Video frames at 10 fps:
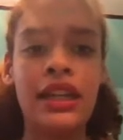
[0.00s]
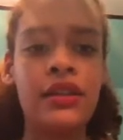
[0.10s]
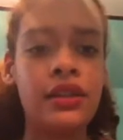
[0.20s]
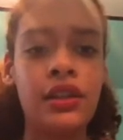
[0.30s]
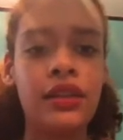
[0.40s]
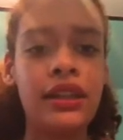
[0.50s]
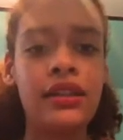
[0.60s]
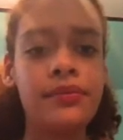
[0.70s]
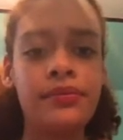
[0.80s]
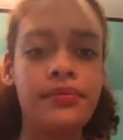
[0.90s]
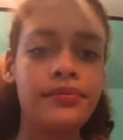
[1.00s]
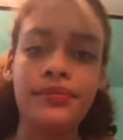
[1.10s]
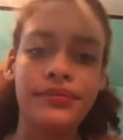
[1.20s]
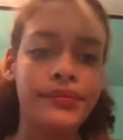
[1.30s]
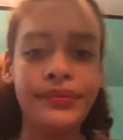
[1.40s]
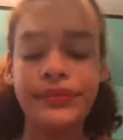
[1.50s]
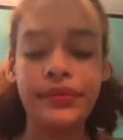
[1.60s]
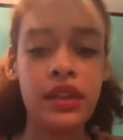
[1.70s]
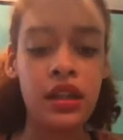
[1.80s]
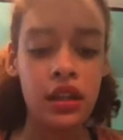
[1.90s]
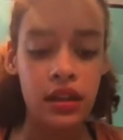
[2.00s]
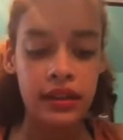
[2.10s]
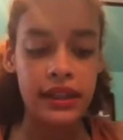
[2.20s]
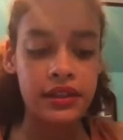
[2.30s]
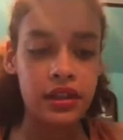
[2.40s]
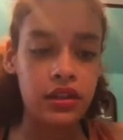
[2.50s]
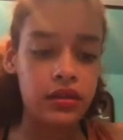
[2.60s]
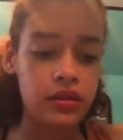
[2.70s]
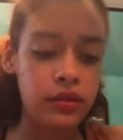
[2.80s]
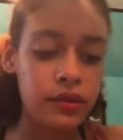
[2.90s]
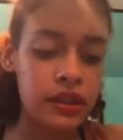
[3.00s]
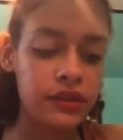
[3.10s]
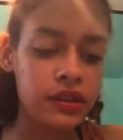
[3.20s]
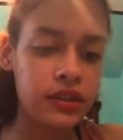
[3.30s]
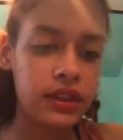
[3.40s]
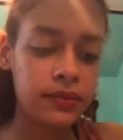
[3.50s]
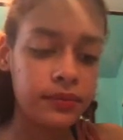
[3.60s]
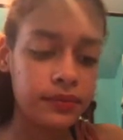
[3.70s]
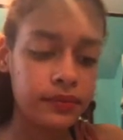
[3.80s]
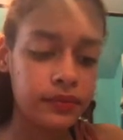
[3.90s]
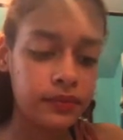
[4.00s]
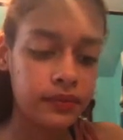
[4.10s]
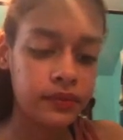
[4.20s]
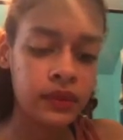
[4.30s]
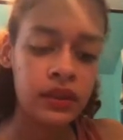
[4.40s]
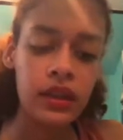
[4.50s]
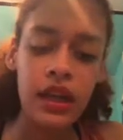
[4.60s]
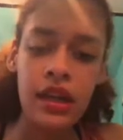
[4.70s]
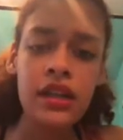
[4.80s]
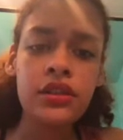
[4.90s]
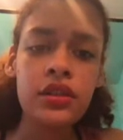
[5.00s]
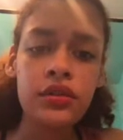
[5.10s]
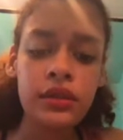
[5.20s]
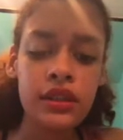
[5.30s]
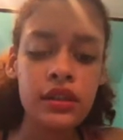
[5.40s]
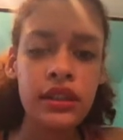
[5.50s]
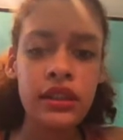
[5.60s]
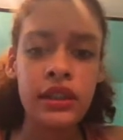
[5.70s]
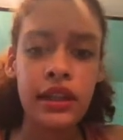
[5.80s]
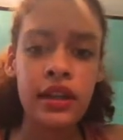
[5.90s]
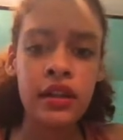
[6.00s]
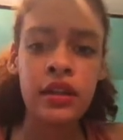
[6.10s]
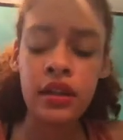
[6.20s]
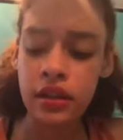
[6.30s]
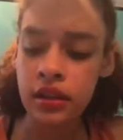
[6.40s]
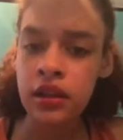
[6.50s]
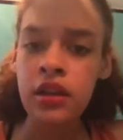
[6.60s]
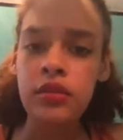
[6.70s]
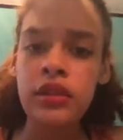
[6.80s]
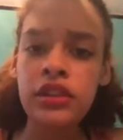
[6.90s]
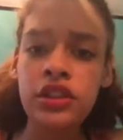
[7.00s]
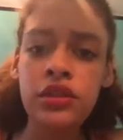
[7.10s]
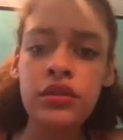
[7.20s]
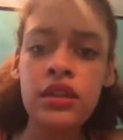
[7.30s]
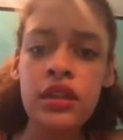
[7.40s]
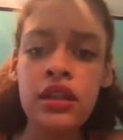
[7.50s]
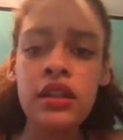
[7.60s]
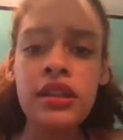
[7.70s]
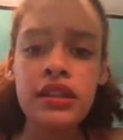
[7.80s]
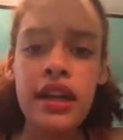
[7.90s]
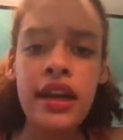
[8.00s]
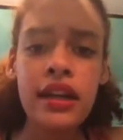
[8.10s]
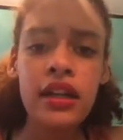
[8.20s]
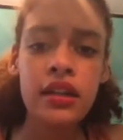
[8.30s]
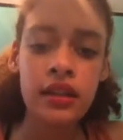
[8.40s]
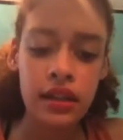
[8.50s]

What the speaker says: I don't know, like, okay, so what was my first line? I don't really care what you gonna say.